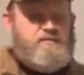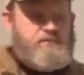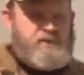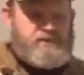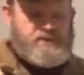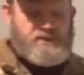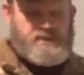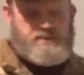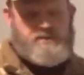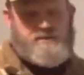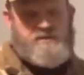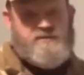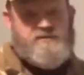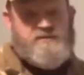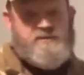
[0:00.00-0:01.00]
Period.
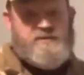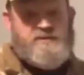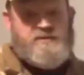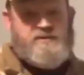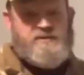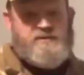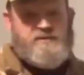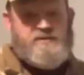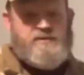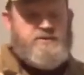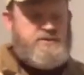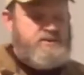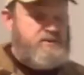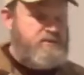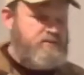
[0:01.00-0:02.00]

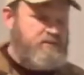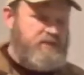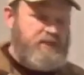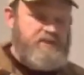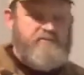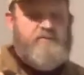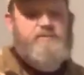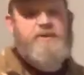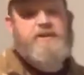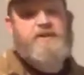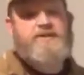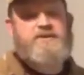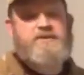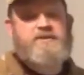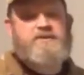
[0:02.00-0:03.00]
Those two never
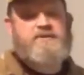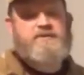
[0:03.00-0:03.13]
mix.